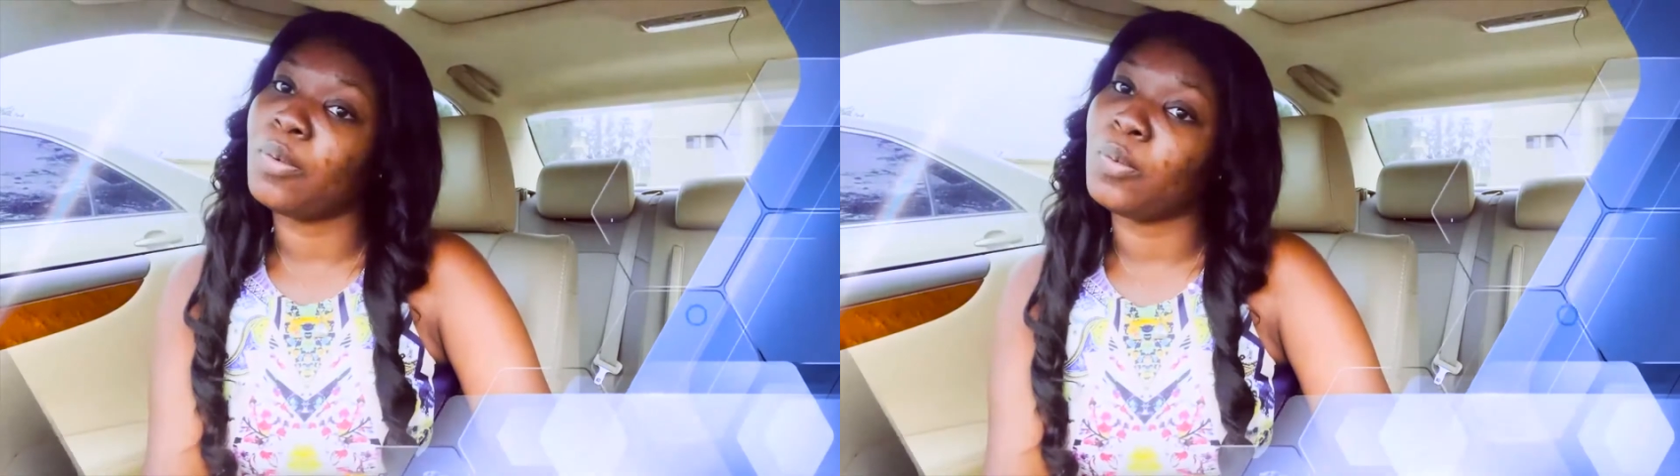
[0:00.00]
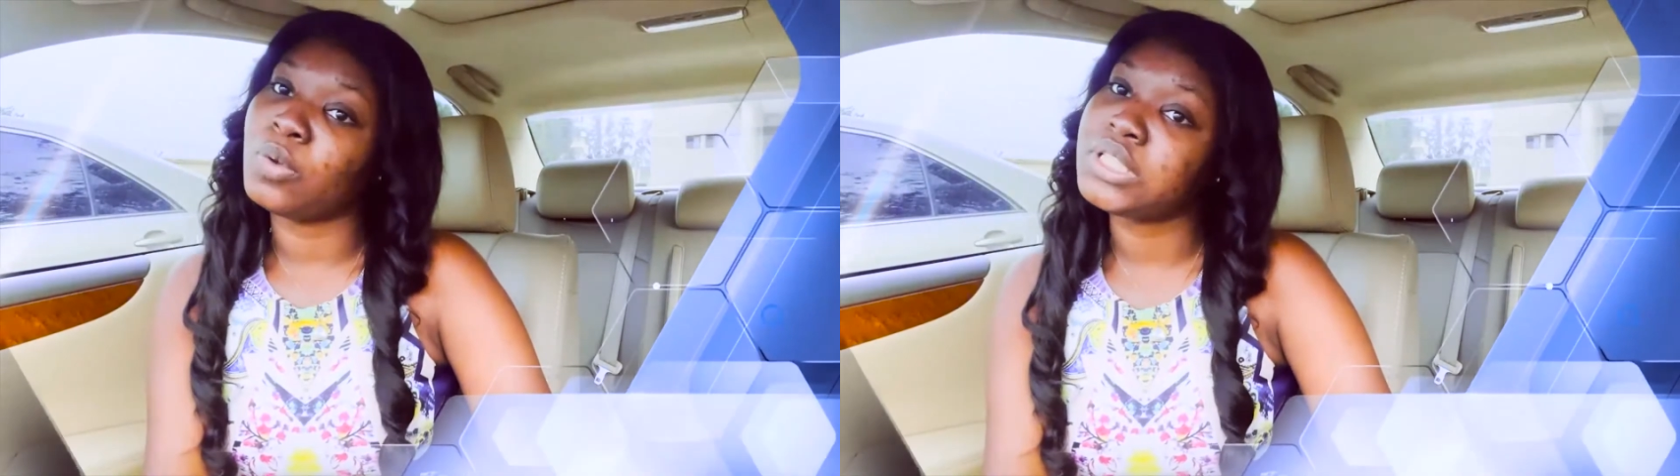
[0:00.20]

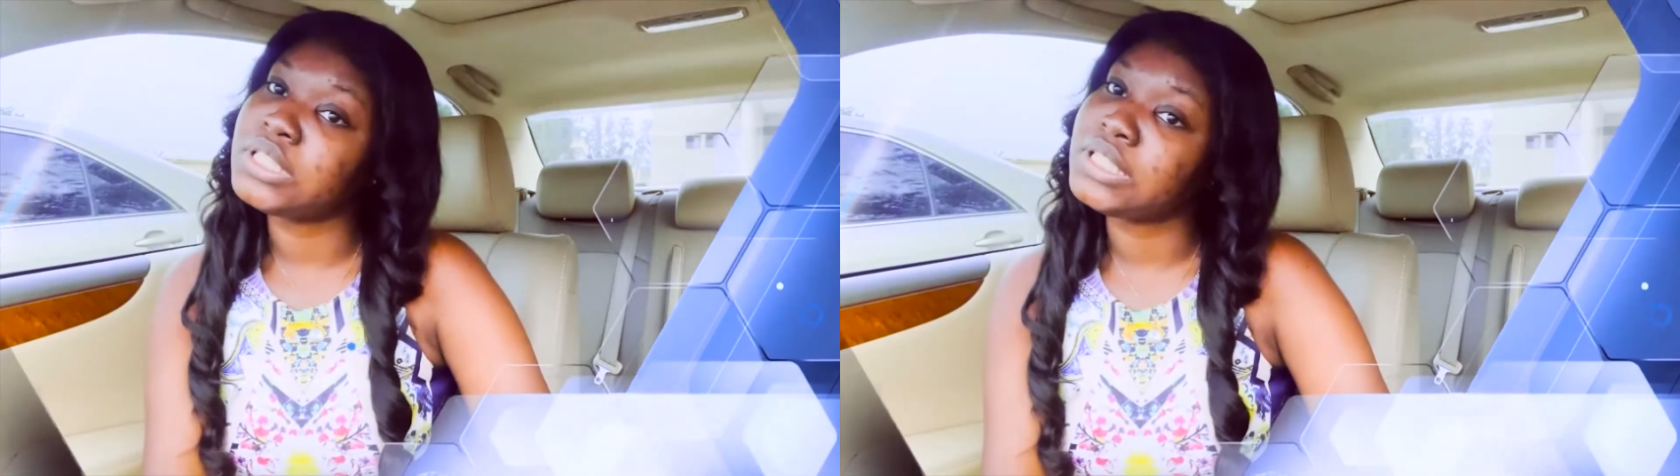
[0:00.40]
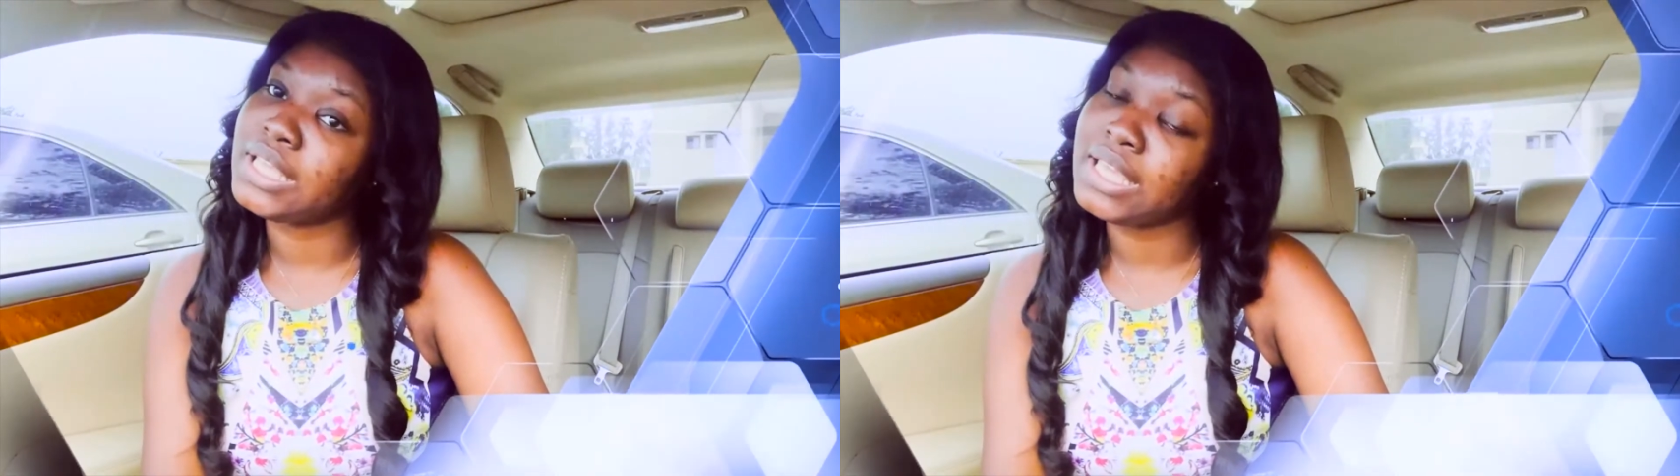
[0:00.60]

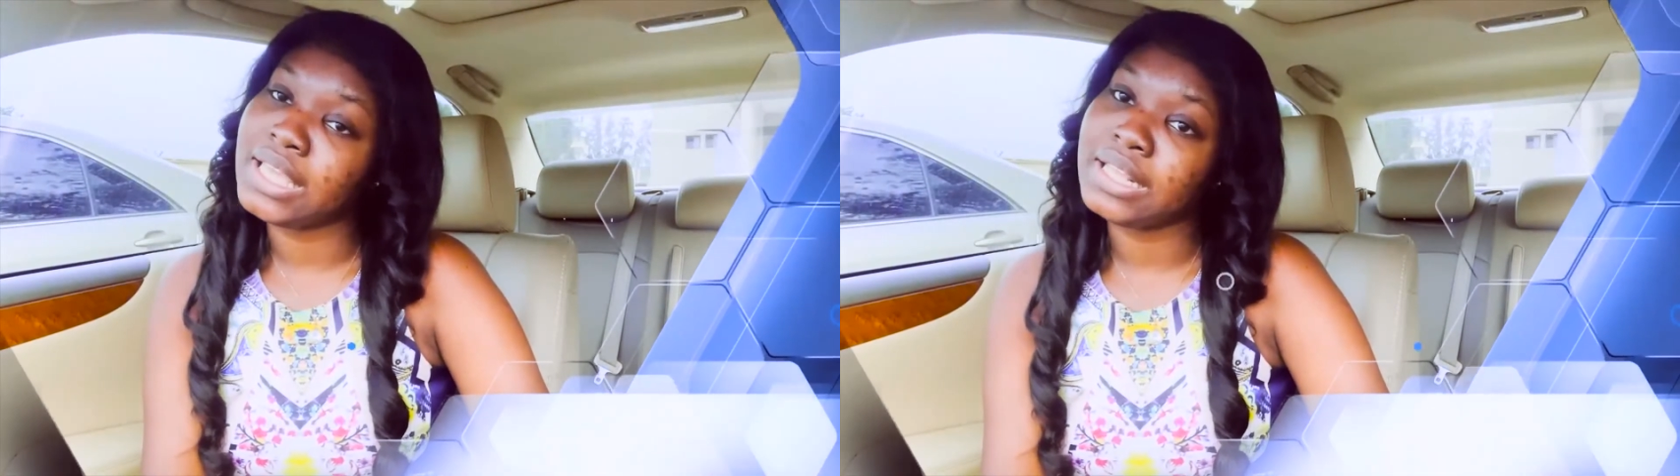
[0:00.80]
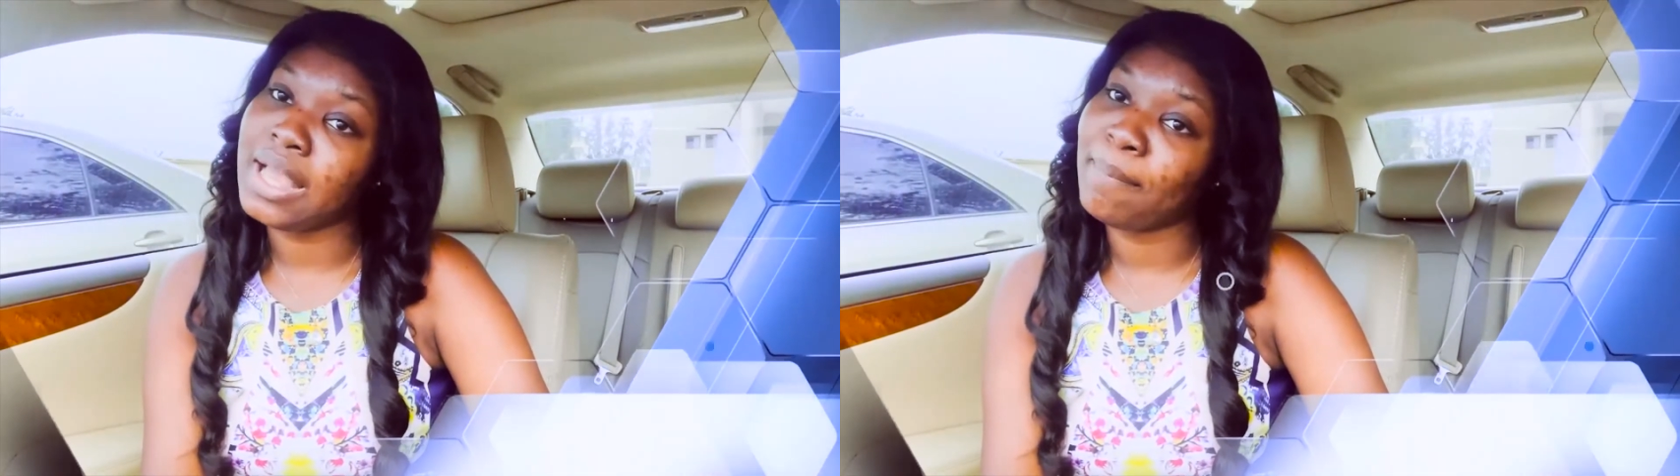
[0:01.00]
Once
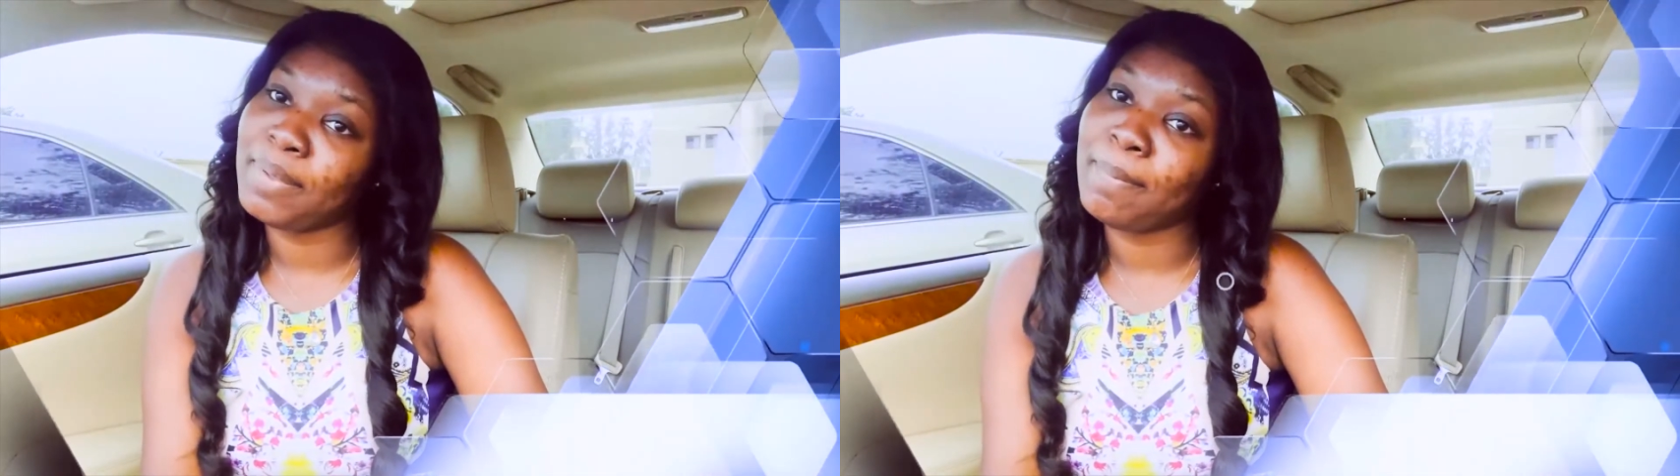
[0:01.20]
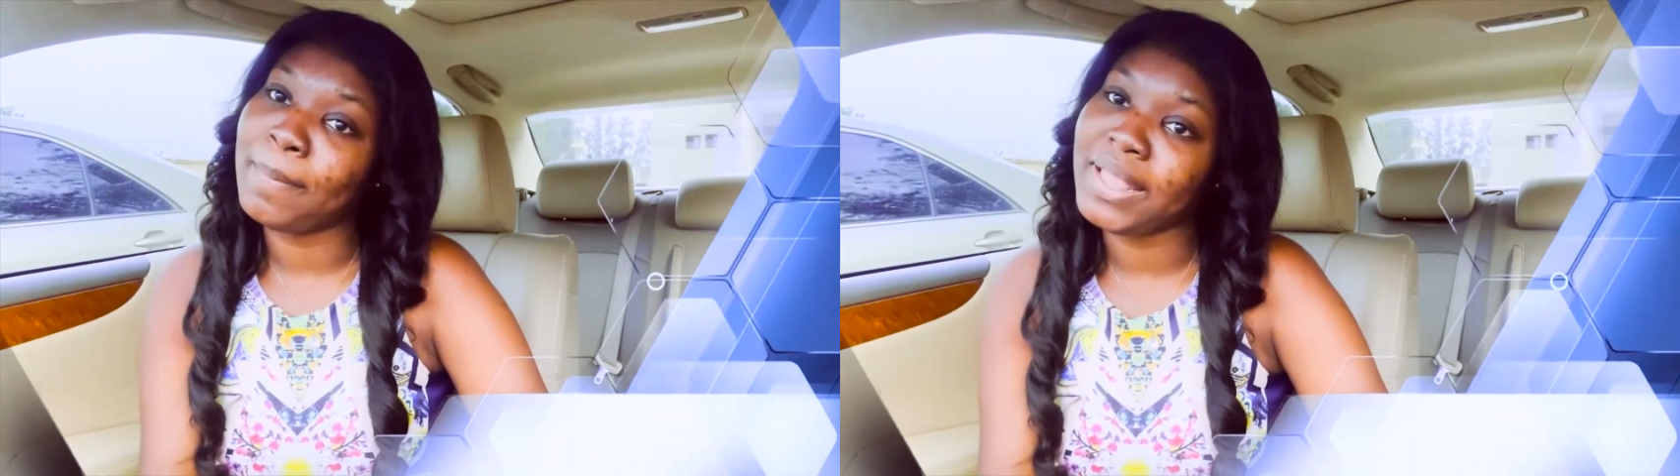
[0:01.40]
again,
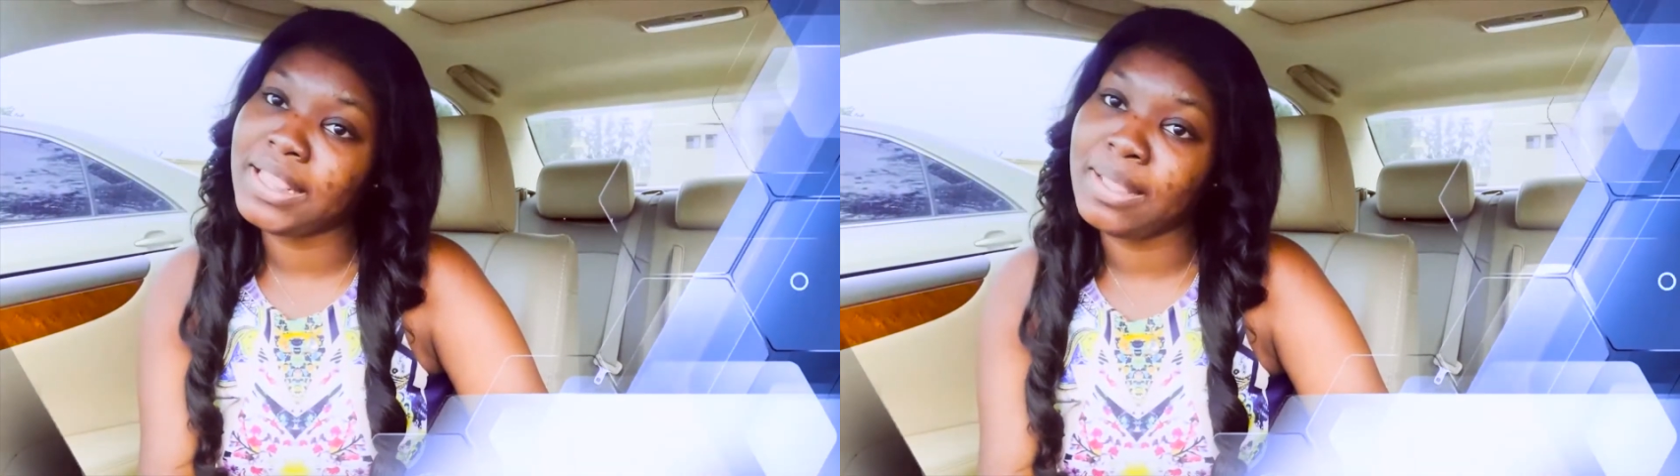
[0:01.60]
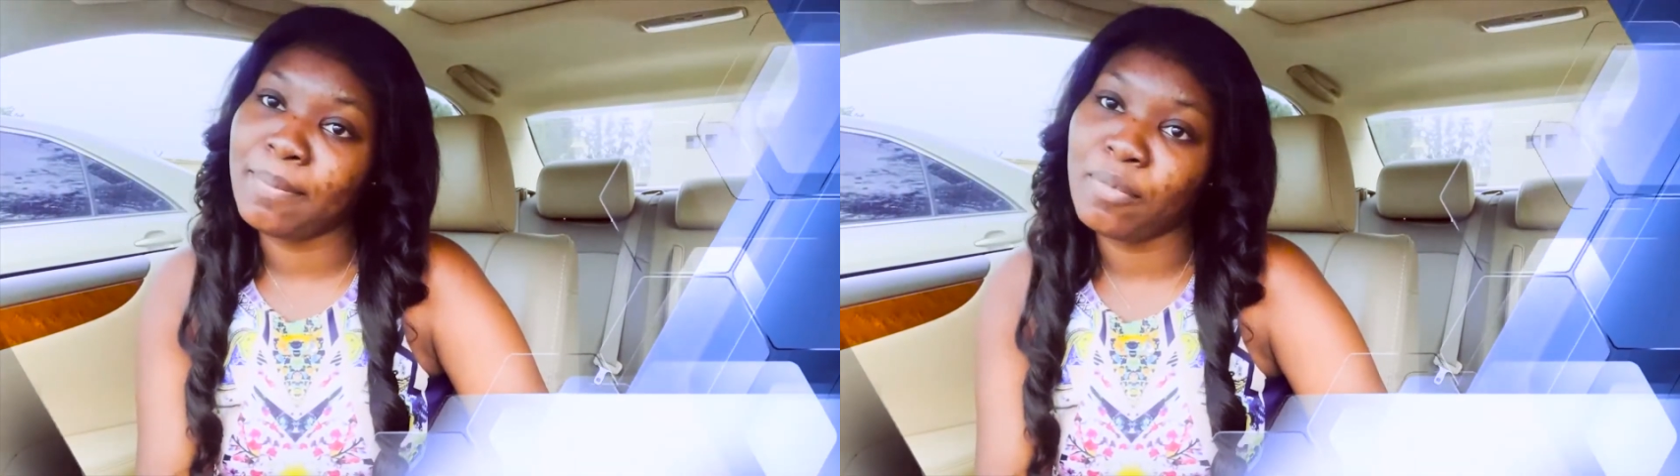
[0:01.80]
happy
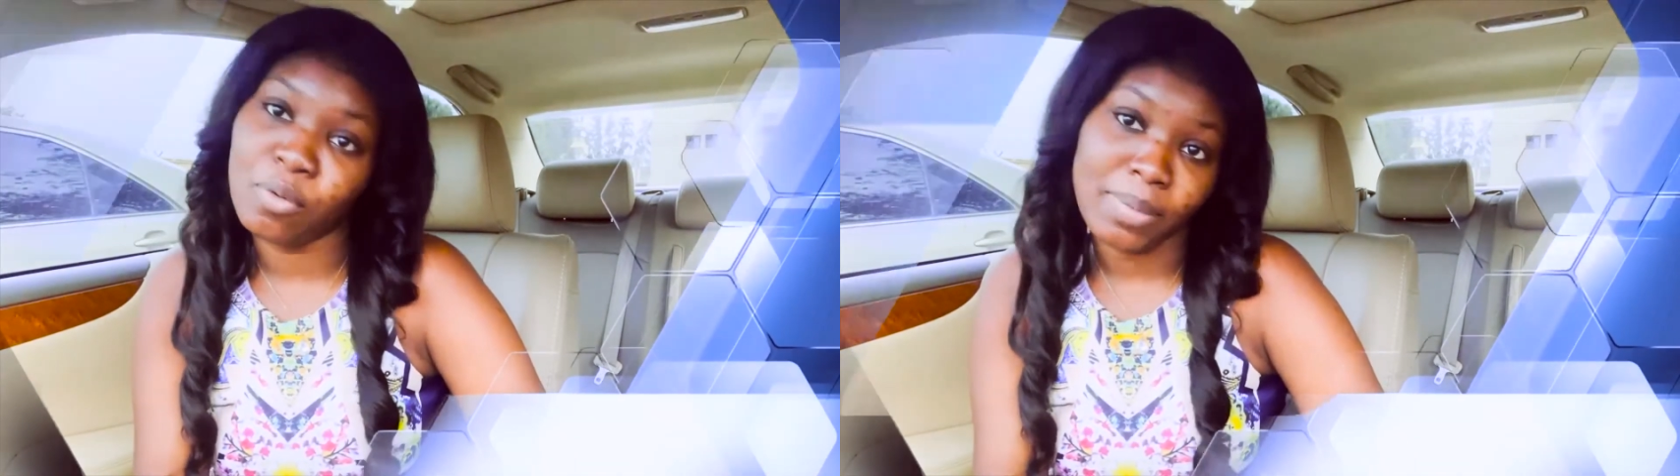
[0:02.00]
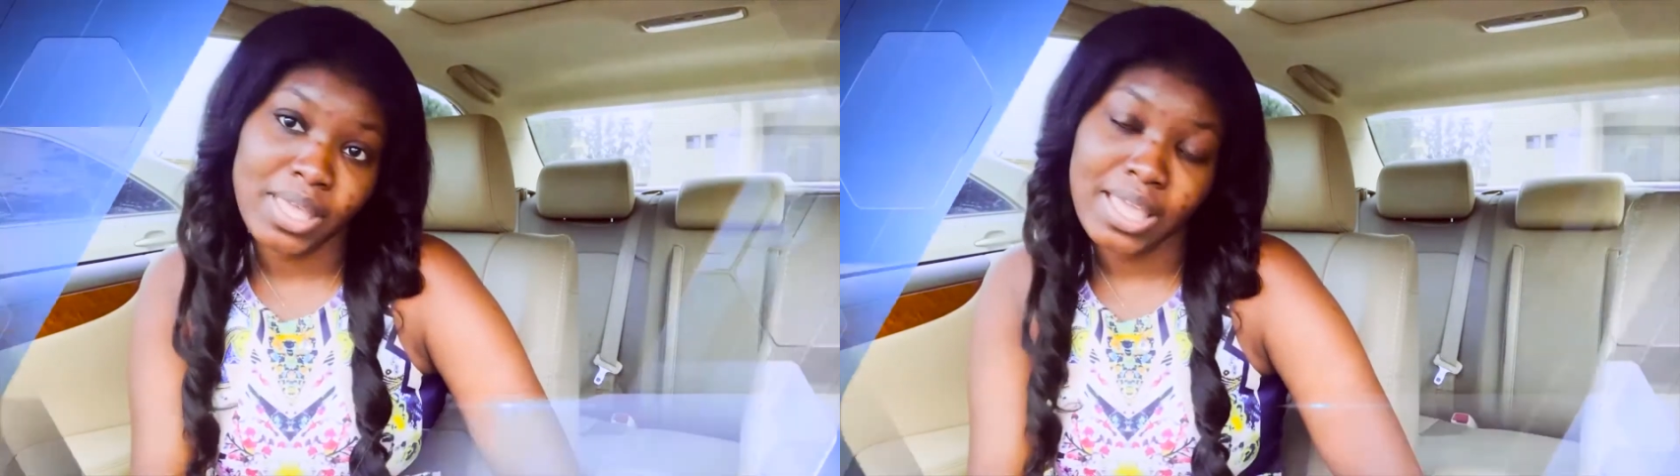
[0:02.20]
birthday, mommy.